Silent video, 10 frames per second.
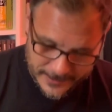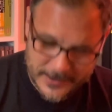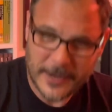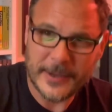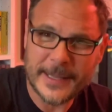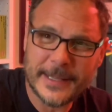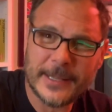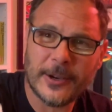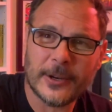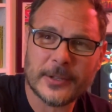So
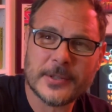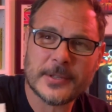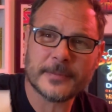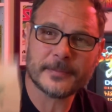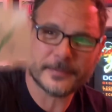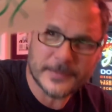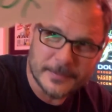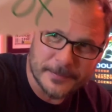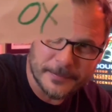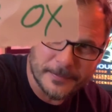Inky Ox,
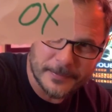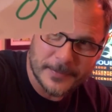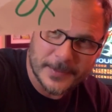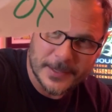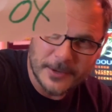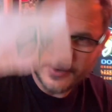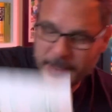you're in